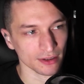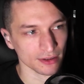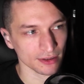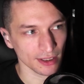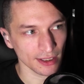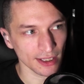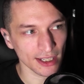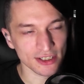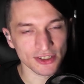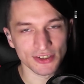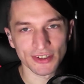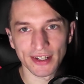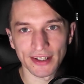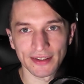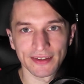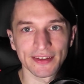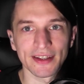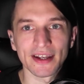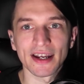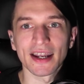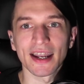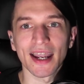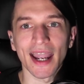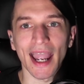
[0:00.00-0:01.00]
the less
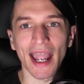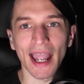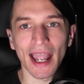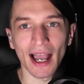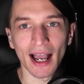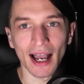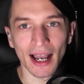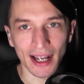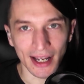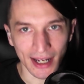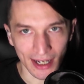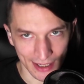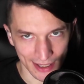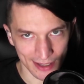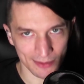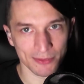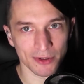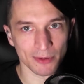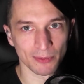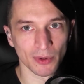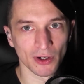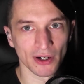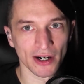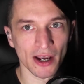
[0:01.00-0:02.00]
likely I am
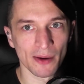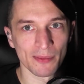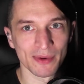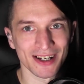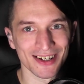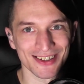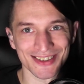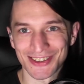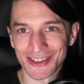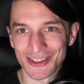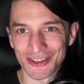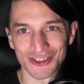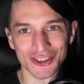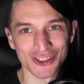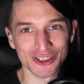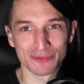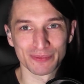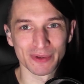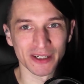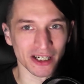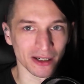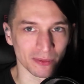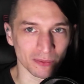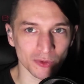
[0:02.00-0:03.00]
to burn out because it'll just
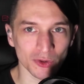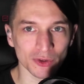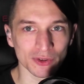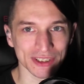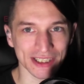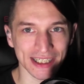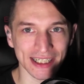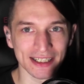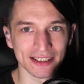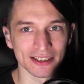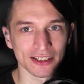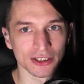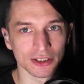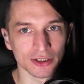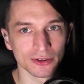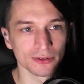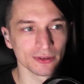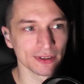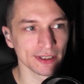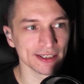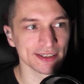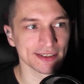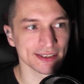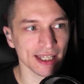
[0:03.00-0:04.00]
become routine to do
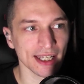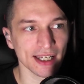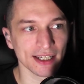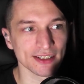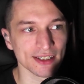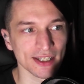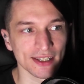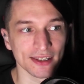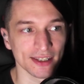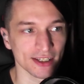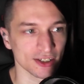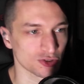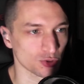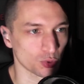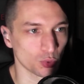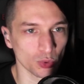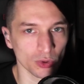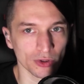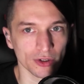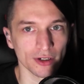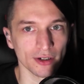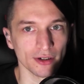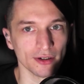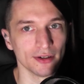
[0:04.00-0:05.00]
these things in this
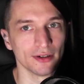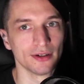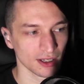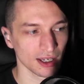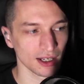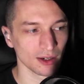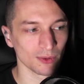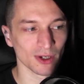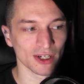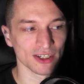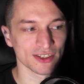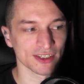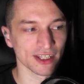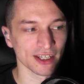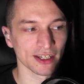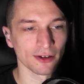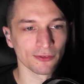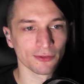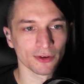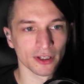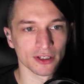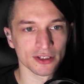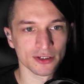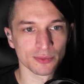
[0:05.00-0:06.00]
order. Anyways, thank you
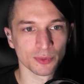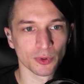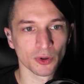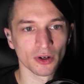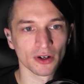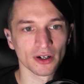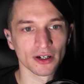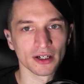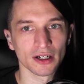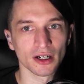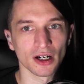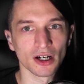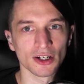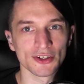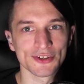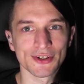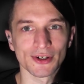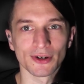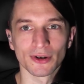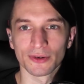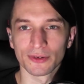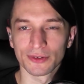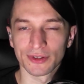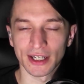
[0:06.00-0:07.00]
for the support, and
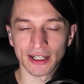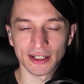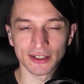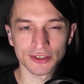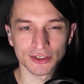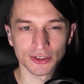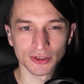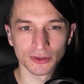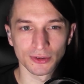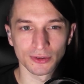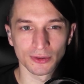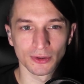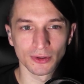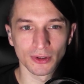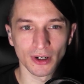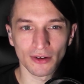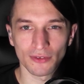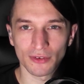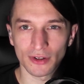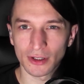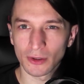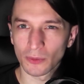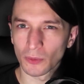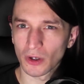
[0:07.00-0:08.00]
also thanks to
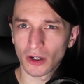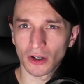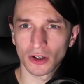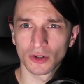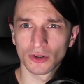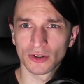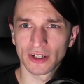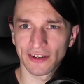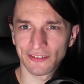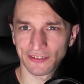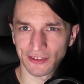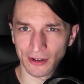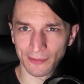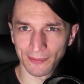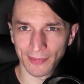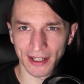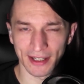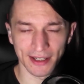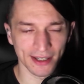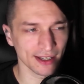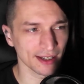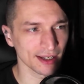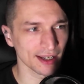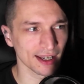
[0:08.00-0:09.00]
whoever you were who gifted
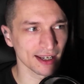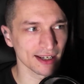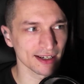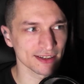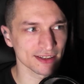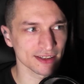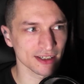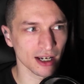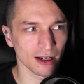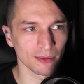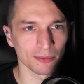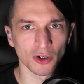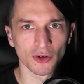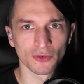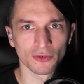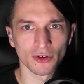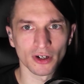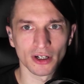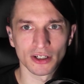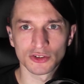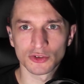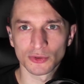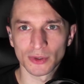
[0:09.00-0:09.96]
me a sub over on